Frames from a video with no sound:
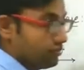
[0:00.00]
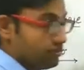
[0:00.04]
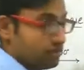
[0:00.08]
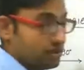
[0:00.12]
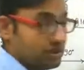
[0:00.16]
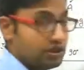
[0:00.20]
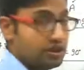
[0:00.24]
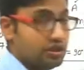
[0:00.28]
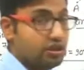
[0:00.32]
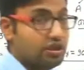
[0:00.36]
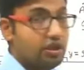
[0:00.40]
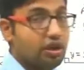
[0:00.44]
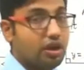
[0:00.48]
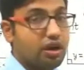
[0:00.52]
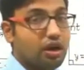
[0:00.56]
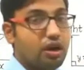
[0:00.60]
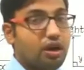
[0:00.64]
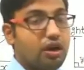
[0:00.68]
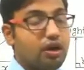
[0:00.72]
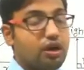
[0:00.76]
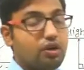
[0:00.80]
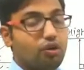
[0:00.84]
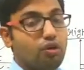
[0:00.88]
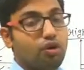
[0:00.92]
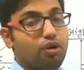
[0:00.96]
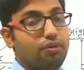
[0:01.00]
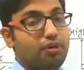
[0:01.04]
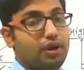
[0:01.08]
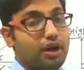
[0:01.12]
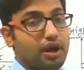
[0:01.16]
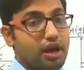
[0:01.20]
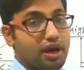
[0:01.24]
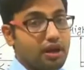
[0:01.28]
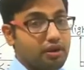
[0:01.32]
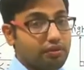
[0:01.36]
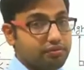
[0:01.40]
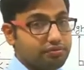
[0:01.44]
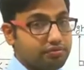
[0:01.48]
one common
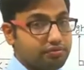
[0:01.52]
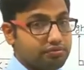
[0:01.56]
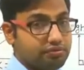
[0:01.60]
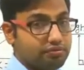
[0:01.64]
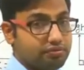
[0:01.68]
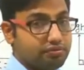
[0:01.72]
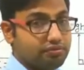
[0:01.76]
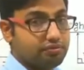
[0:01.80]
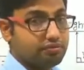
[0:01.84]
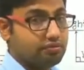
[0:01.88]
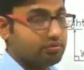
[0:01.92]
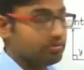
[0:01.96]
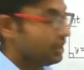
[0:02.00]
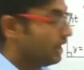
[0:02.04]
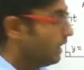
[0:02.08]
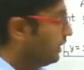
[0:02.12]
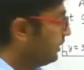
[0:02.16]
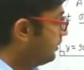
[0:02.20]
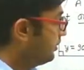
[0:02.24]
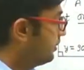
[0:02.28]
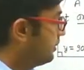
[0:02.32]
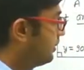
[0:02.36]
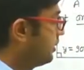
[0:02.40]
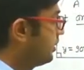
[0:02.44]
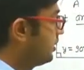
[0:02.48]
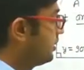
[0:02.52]
arm, right?